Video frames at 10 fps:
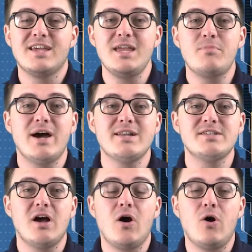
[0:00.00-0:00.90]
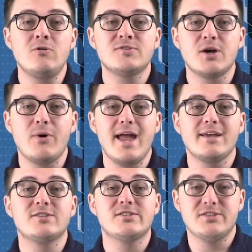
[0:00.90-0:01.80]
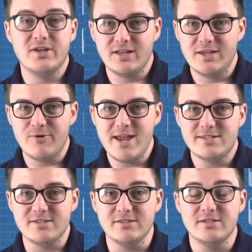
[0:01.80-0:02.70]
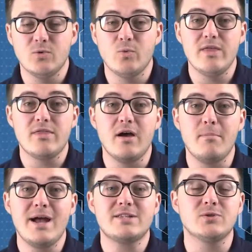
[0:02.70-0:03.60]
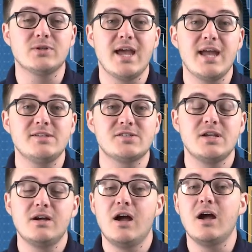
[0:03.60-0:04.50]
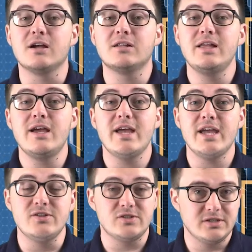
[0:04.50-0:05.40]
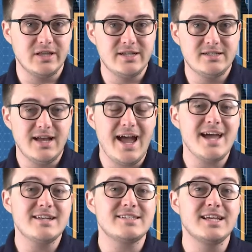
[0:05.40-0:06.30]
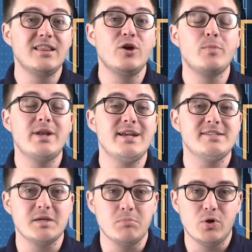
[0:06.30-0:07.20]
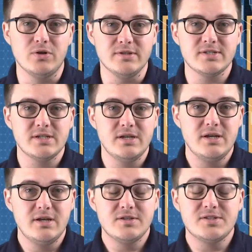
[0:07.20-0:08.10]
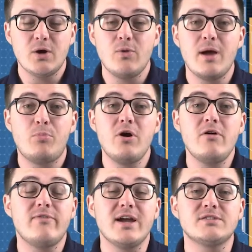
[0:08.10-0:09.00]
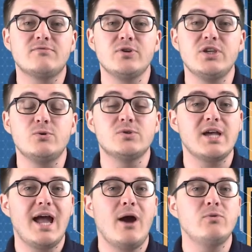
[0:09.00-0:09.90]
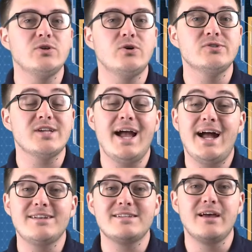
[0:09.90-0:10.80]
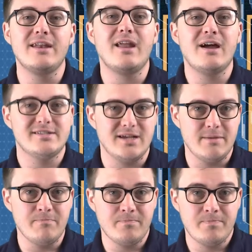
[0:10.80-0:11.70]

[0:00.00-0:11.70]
keypads are also externally rated with a metal case, a clear hinged lid and illuminating buttons, so they're perfect for use outdoors and at night time.